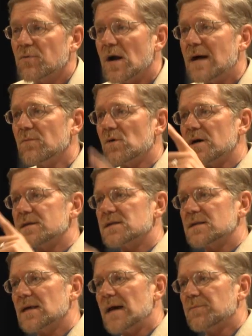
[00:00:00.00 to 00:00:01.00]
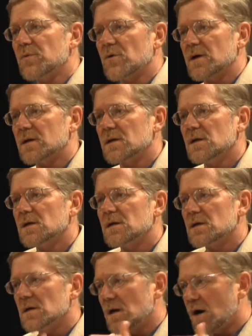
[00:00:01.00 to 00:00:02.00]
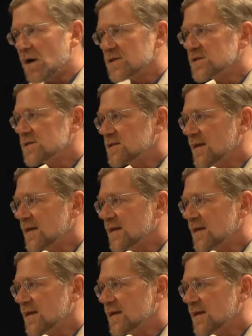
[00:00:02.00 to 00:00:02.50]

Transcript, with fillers: The problem was, at that point, our